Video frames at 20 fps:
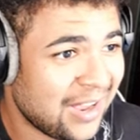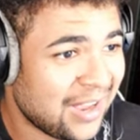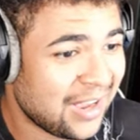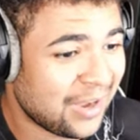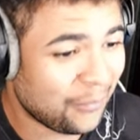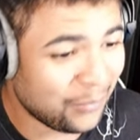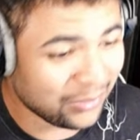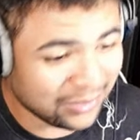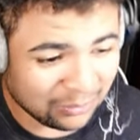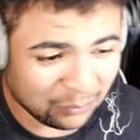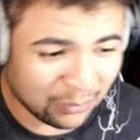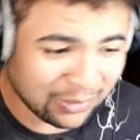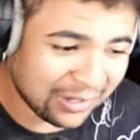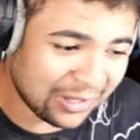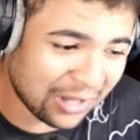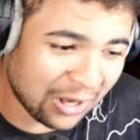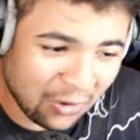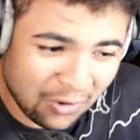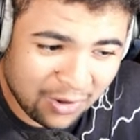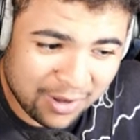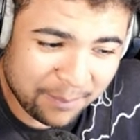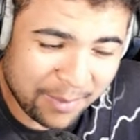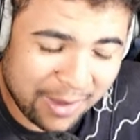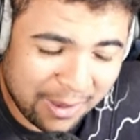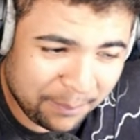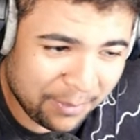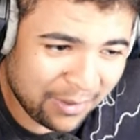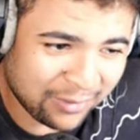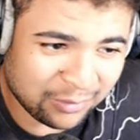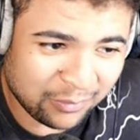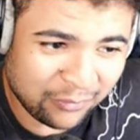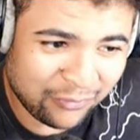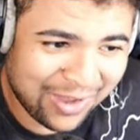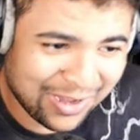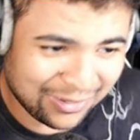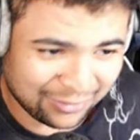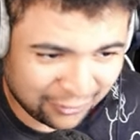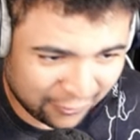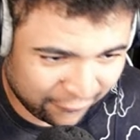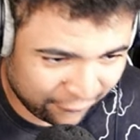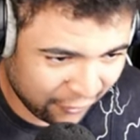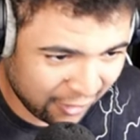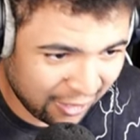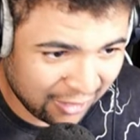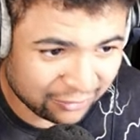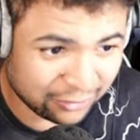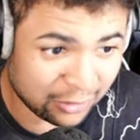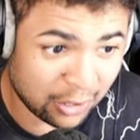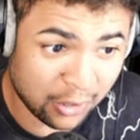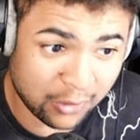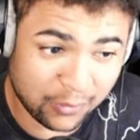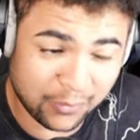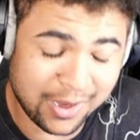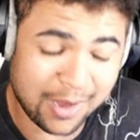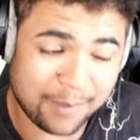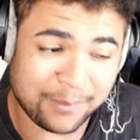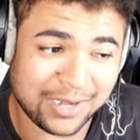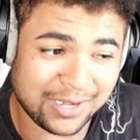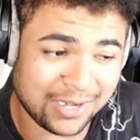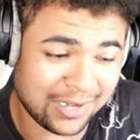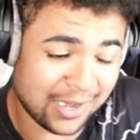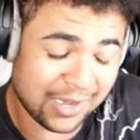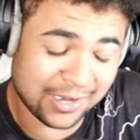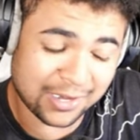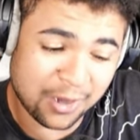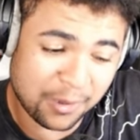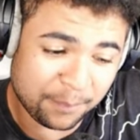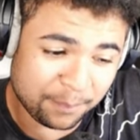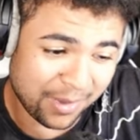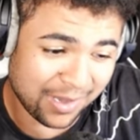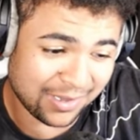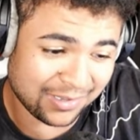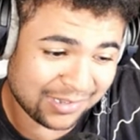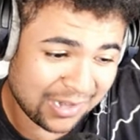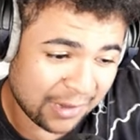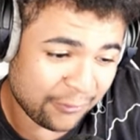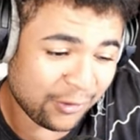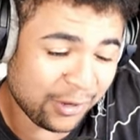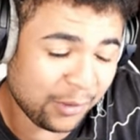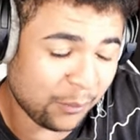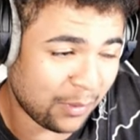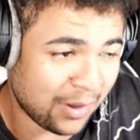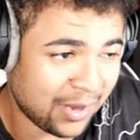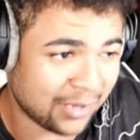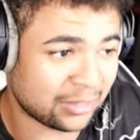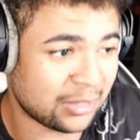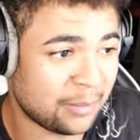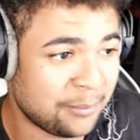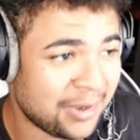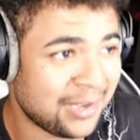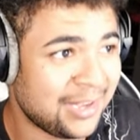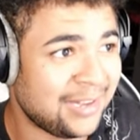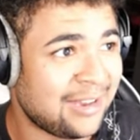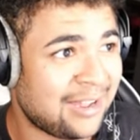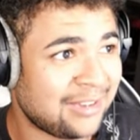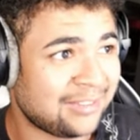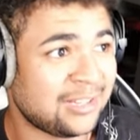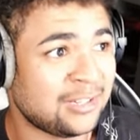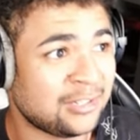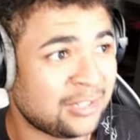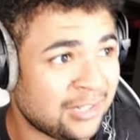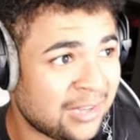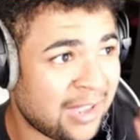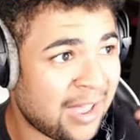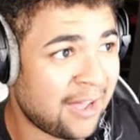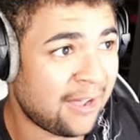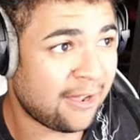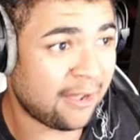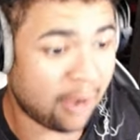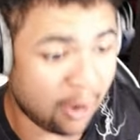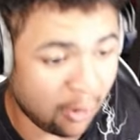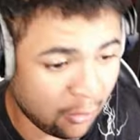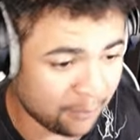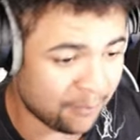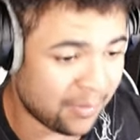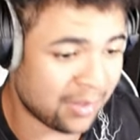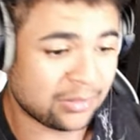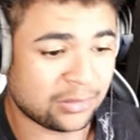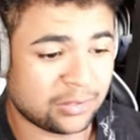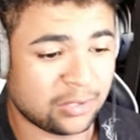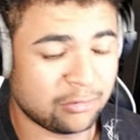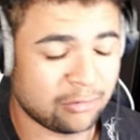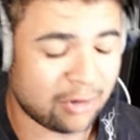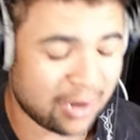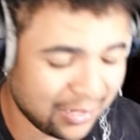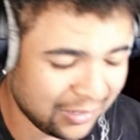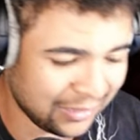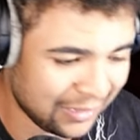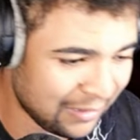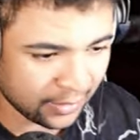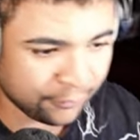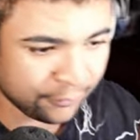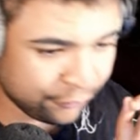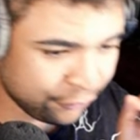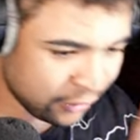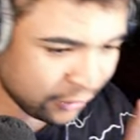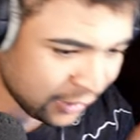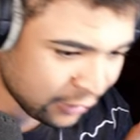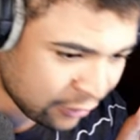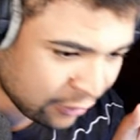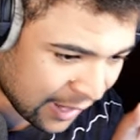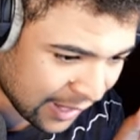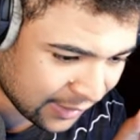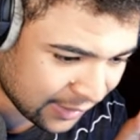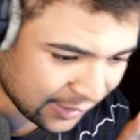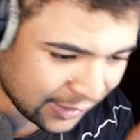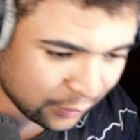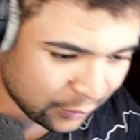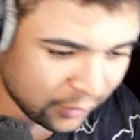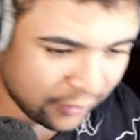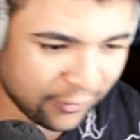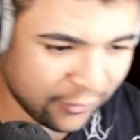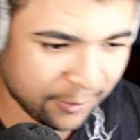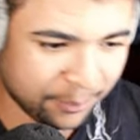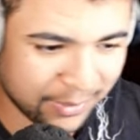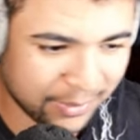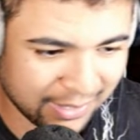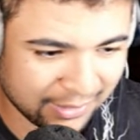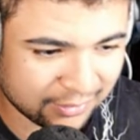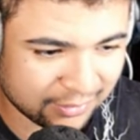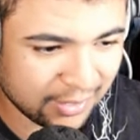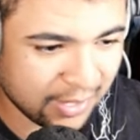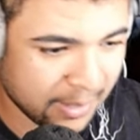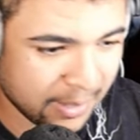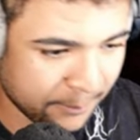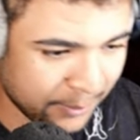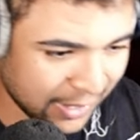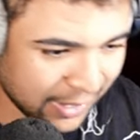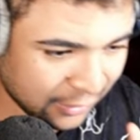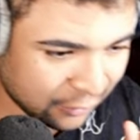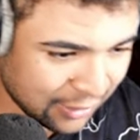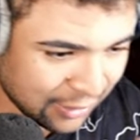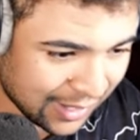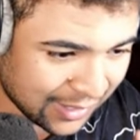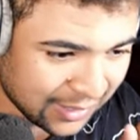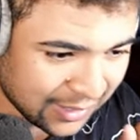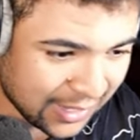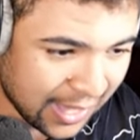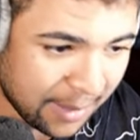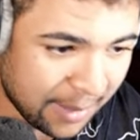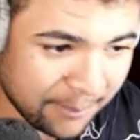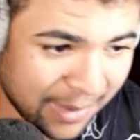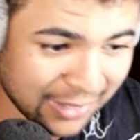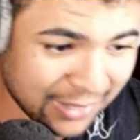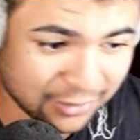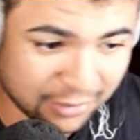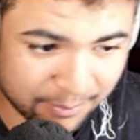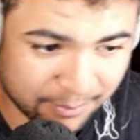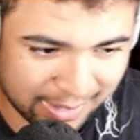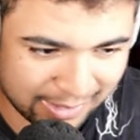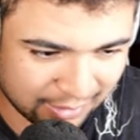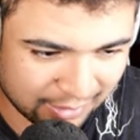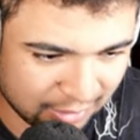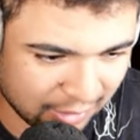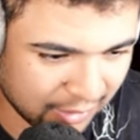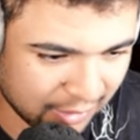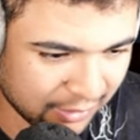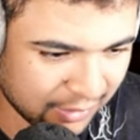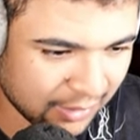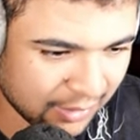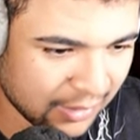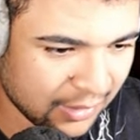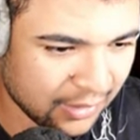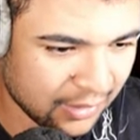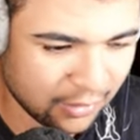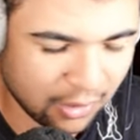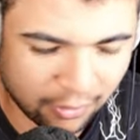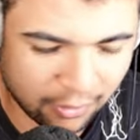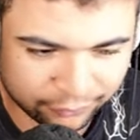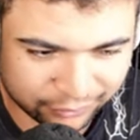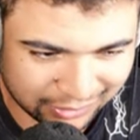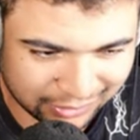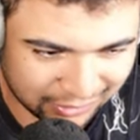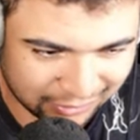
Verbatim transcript: which is one of the longer battle passes we've had so far. So, I mean, it's definitely worth the money in that sense. You get a whole month to grind it. Free track, you get 25 picks. Paid track, you get a Macho Man card, obviously the